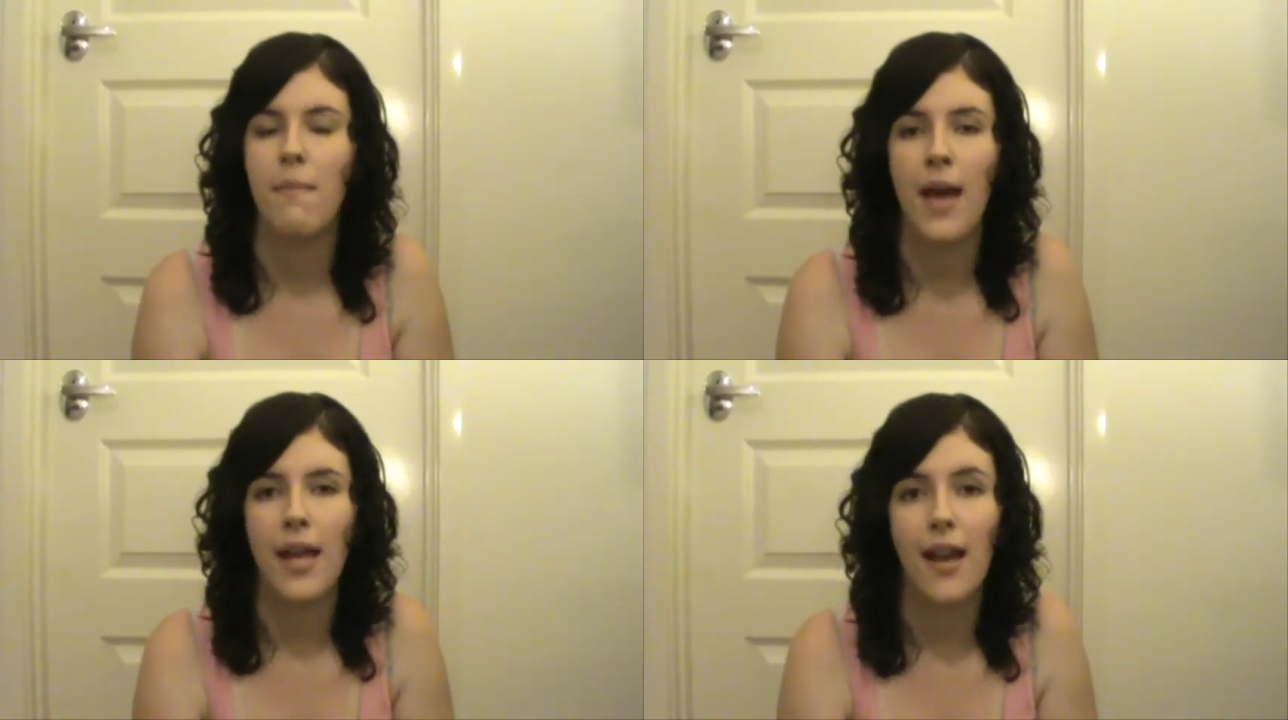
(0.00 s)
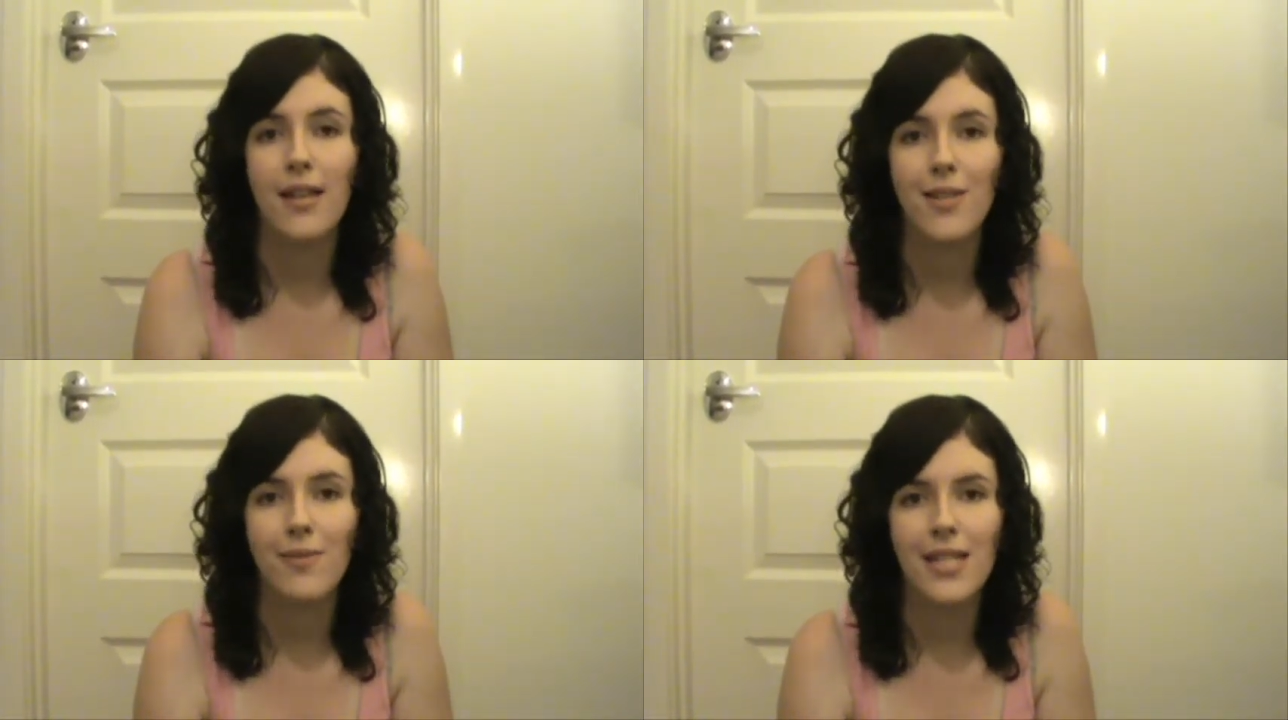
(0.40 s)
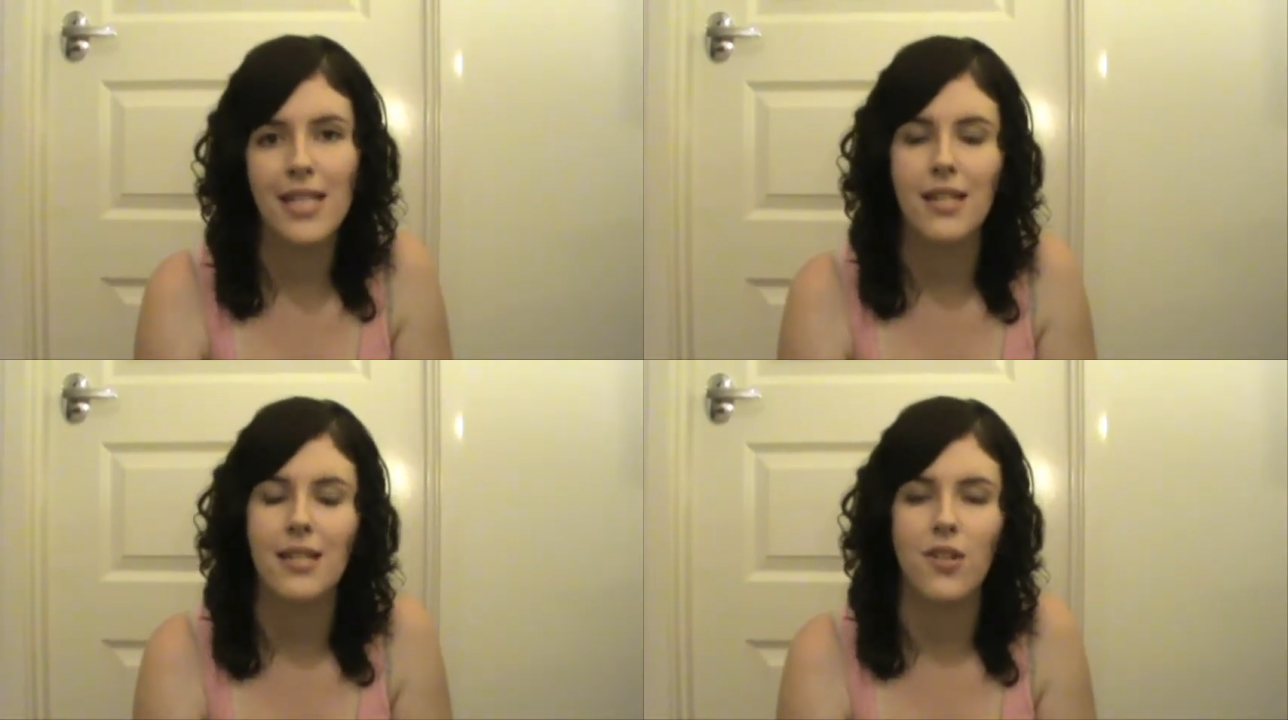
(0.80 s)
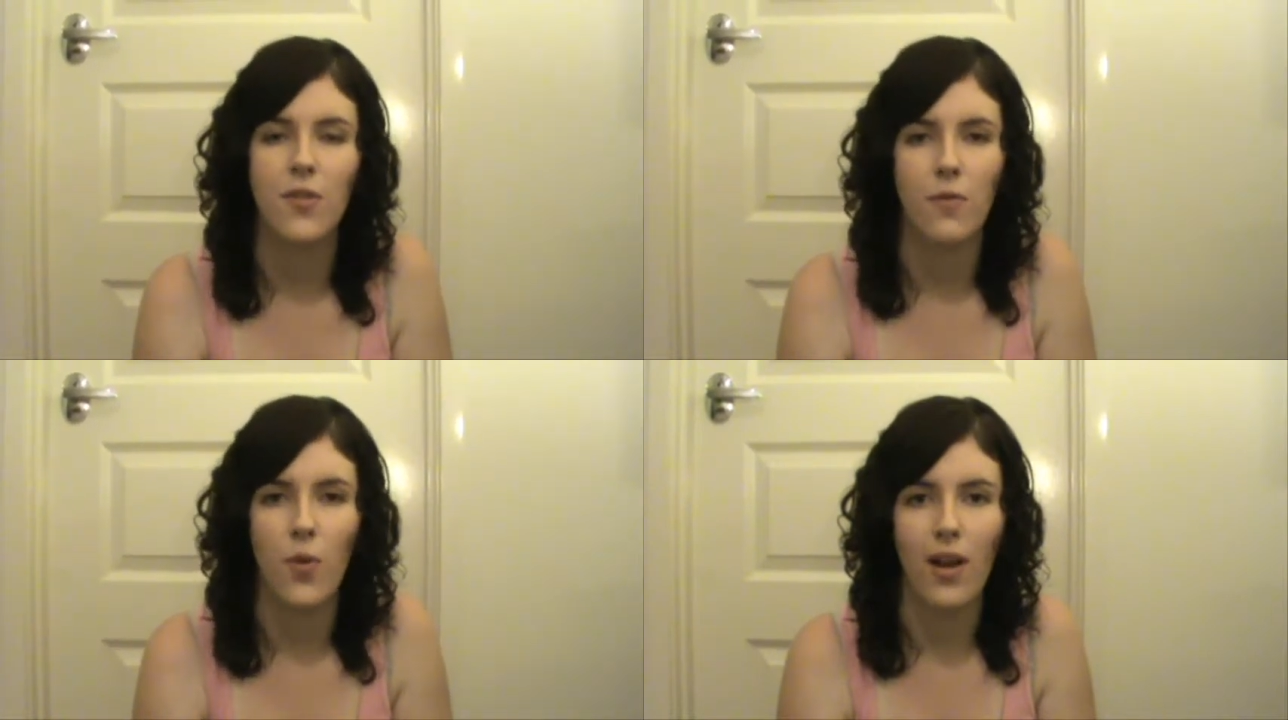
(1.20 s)
but I do intend to
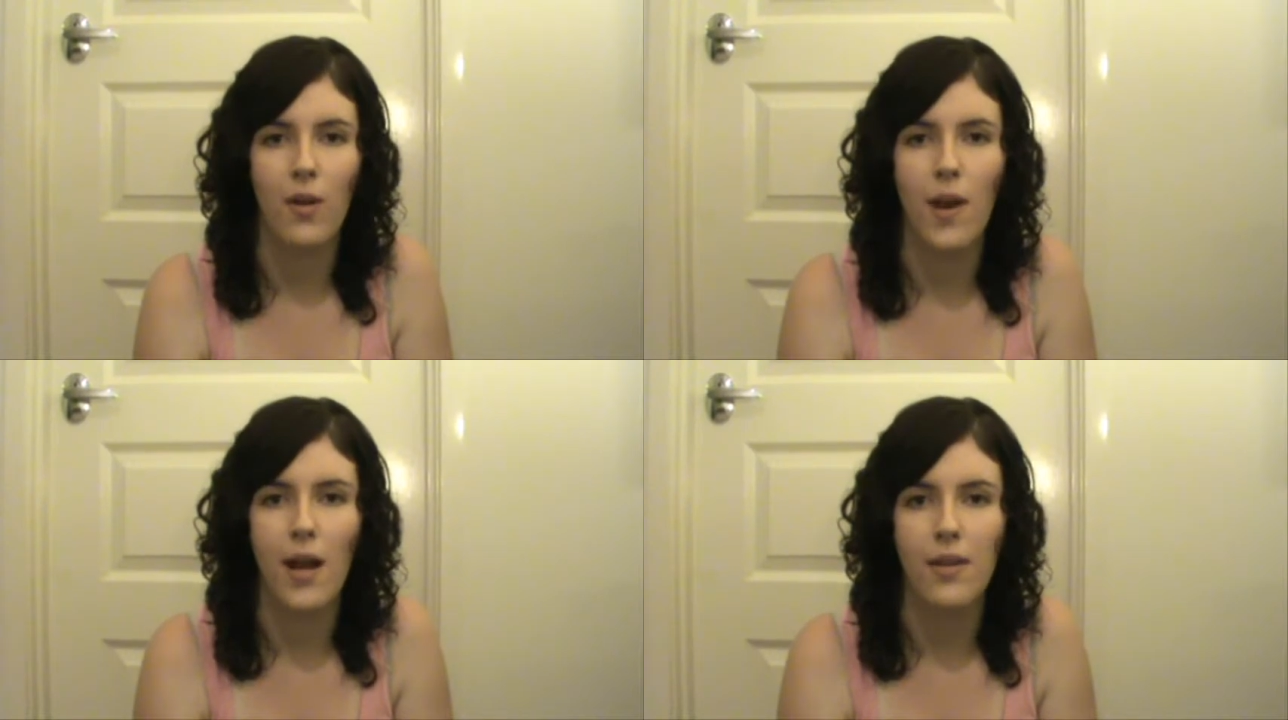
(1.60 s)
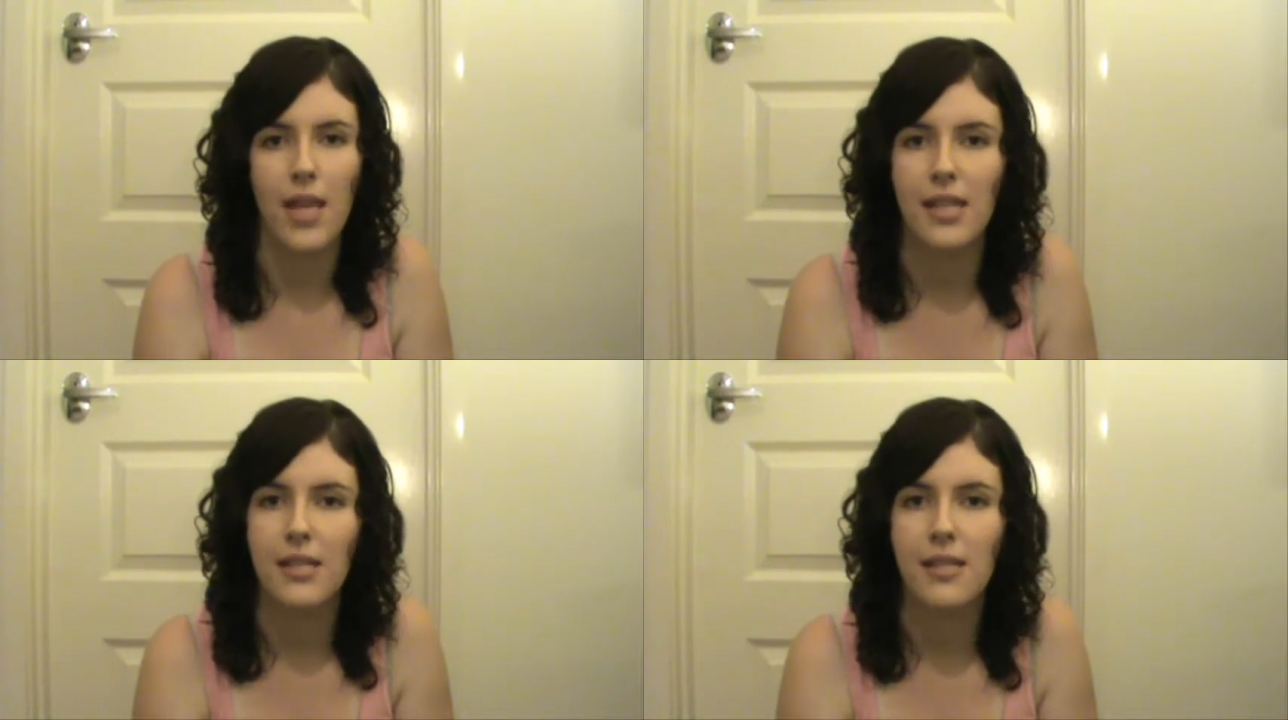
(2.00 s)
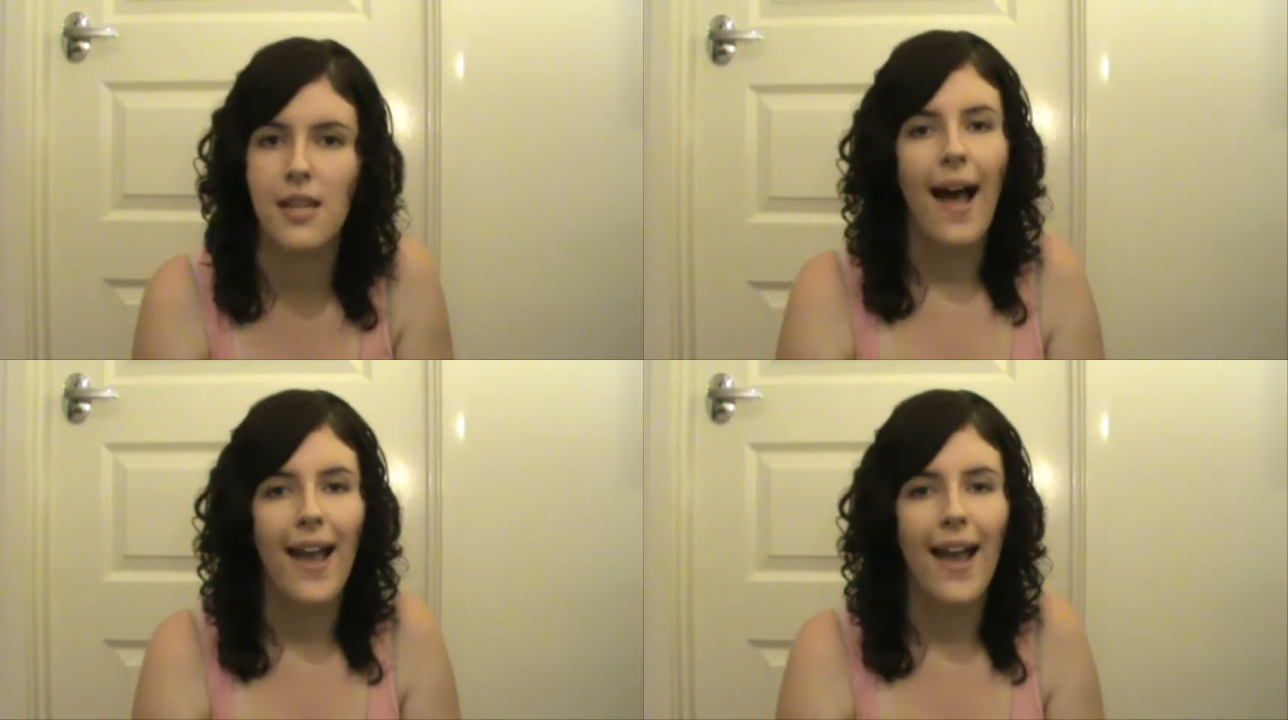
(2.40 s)
do it for quite a while yet.